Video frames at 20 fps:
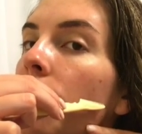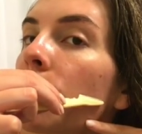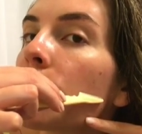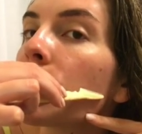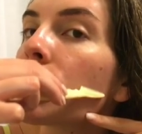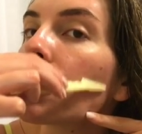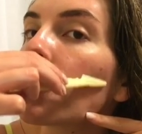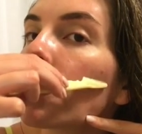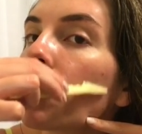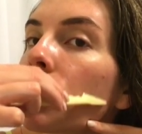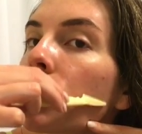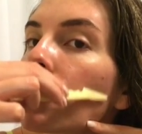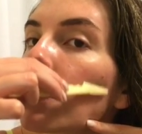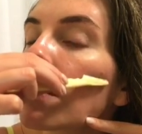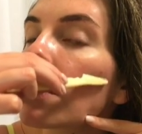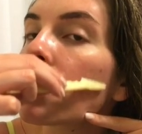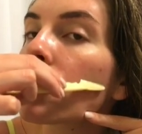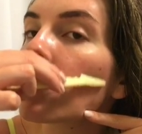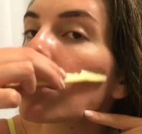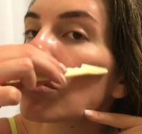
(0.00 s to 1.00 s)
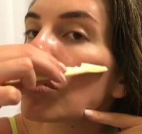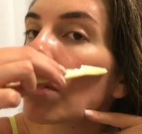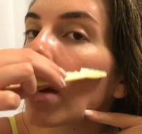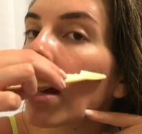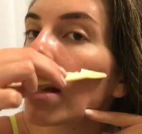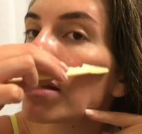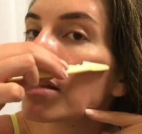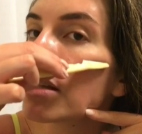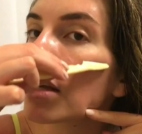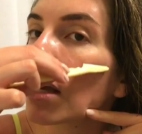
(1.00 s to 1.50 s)
from the toner. So this is
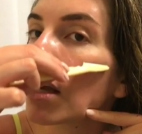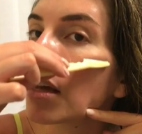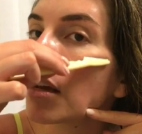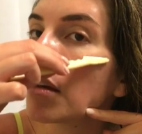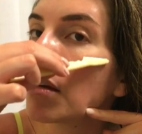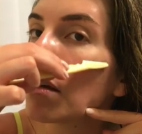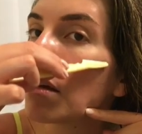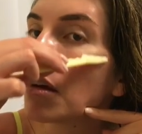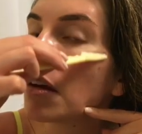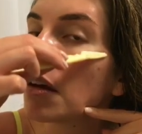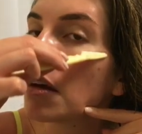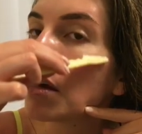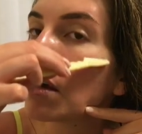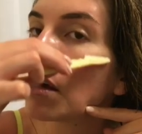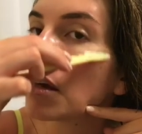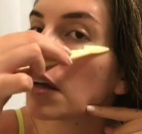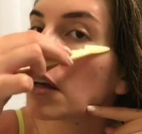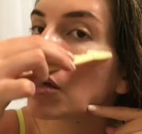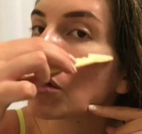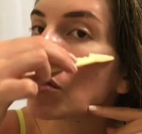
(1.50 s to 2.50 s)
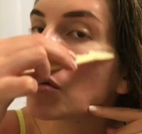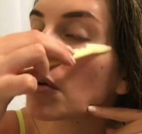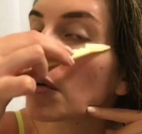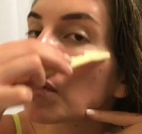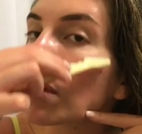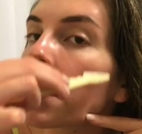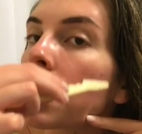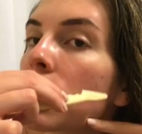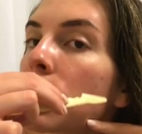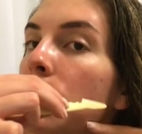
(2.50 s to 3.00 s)
dry skin. You don't
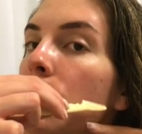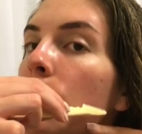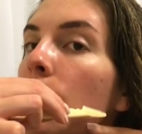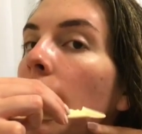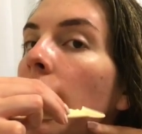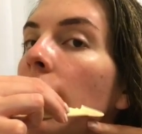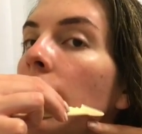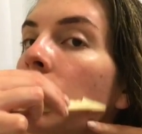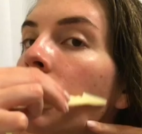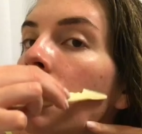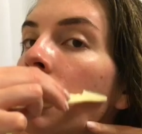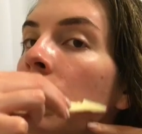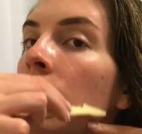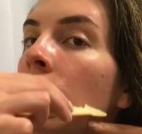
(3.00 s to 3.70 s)
need it to be wet.